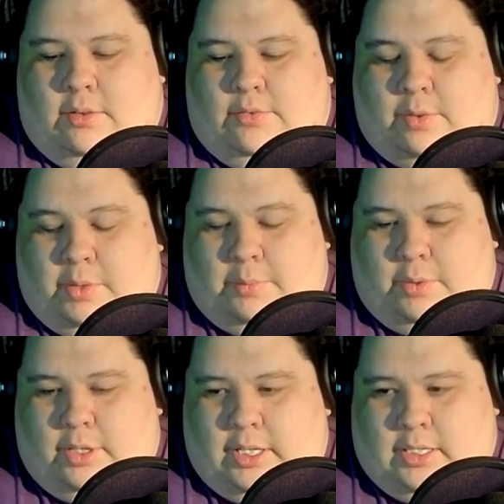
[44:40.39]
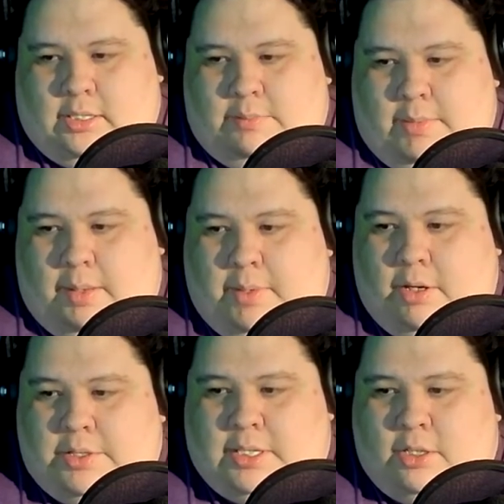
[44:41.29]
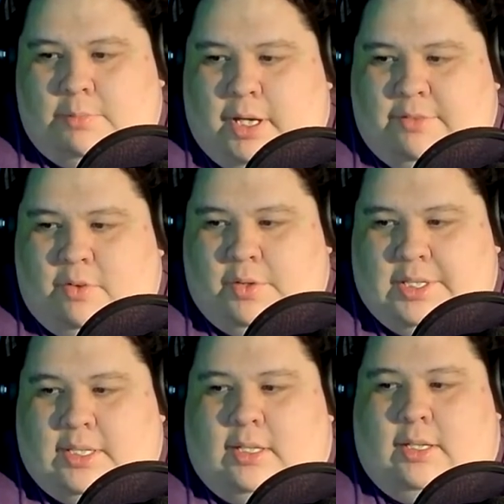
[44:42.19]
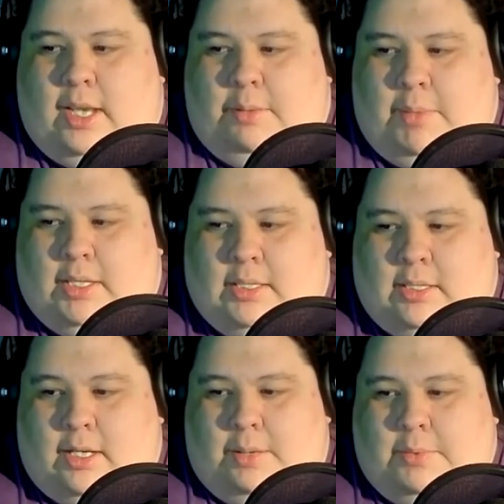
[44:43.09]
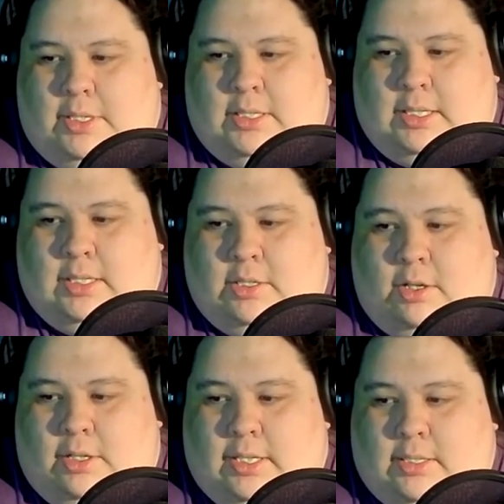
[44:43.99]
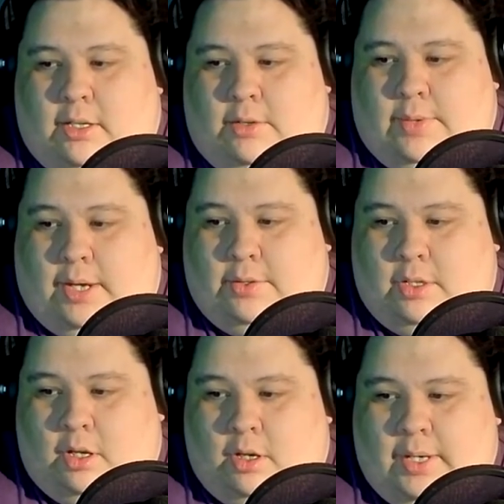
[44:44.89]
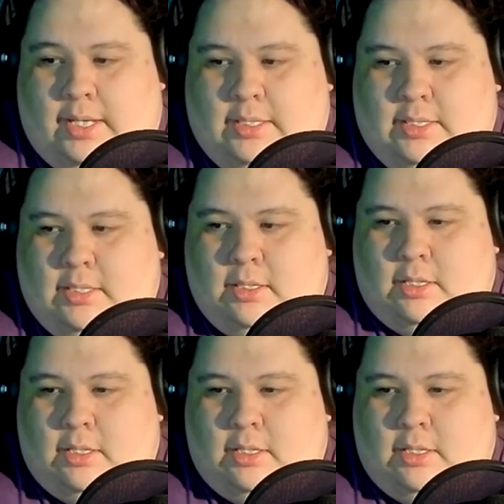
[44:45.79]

from your book is, "Maybe our single-minded focus on the light makes us unable to see the dark that's all around always."